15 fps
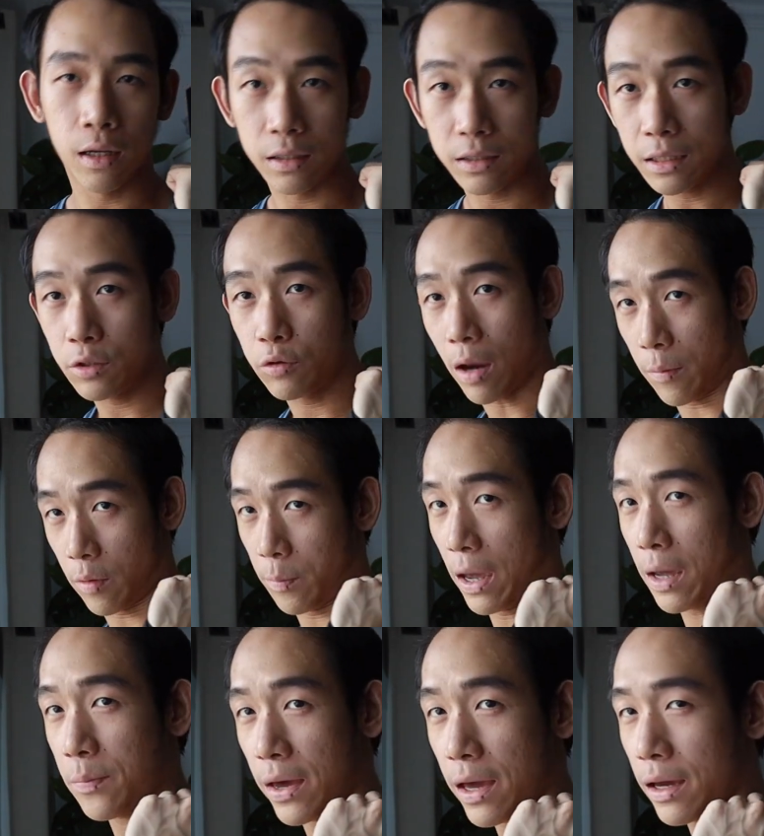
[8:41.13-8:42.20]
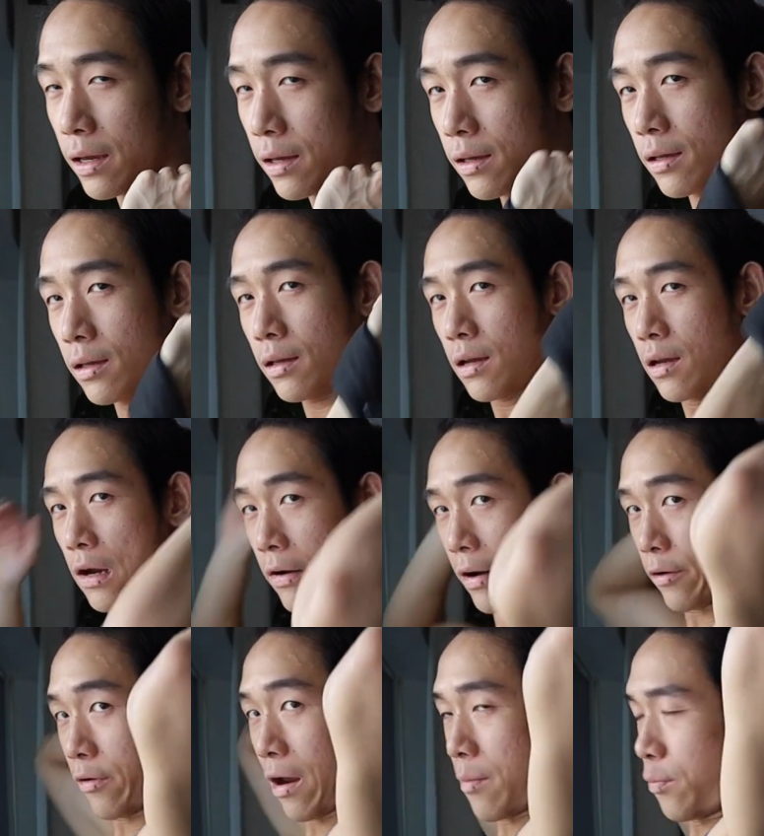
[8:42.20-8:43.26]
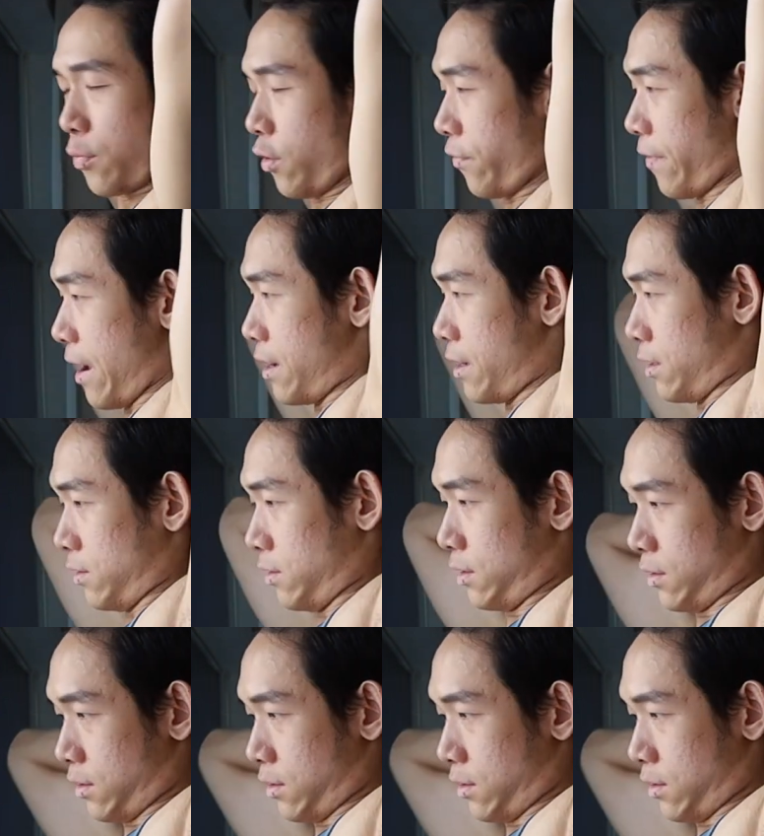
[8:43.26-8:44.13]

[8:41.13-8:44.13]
Just grab your backpack, right, grab both handles.